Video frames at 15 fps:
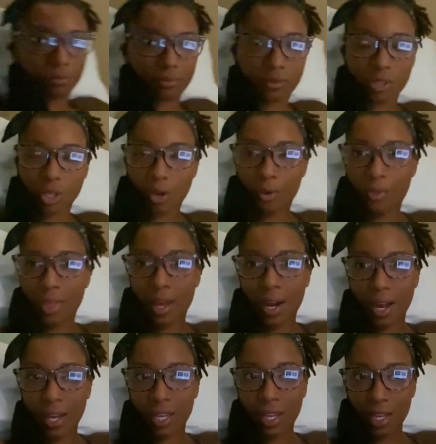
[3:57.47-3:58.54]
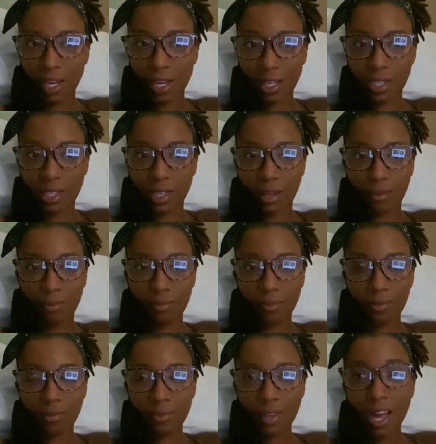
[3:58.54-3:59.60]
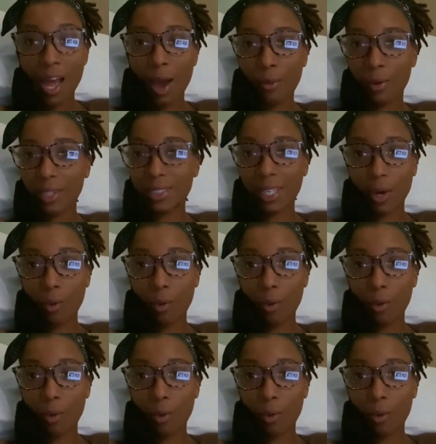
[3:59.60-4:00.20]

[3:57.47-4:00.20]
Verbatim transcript: so that I can get some I want to say